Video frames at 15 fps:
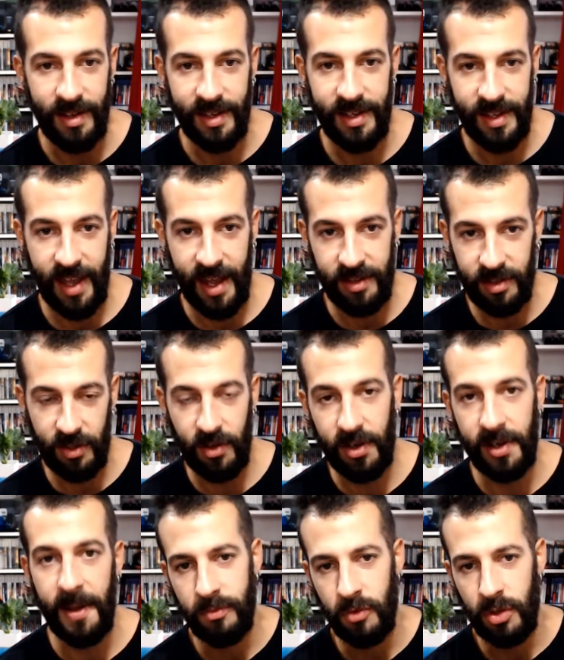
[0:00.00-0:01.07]

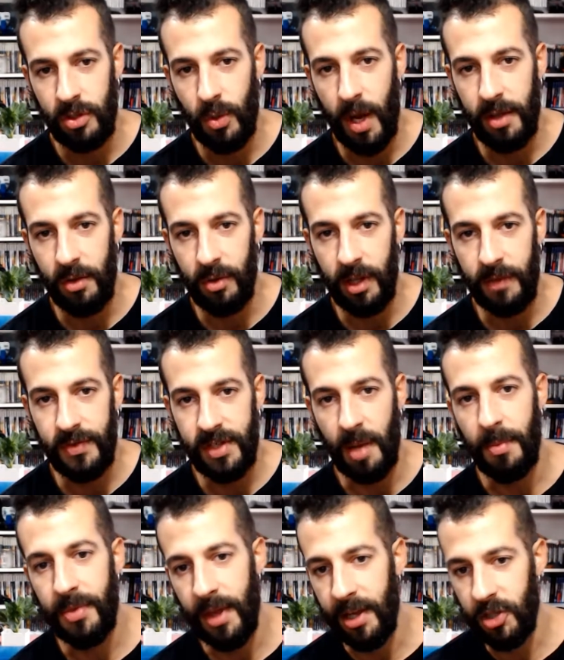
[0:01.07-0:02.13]
category so I don't leave some
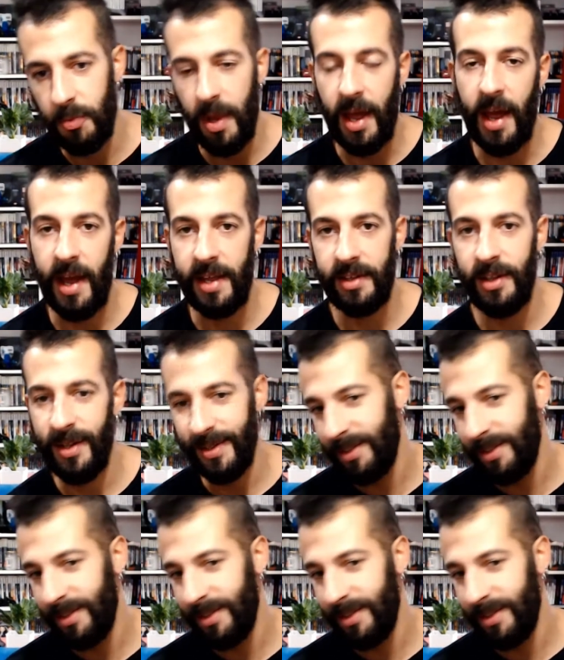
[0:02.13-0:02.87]
things behind.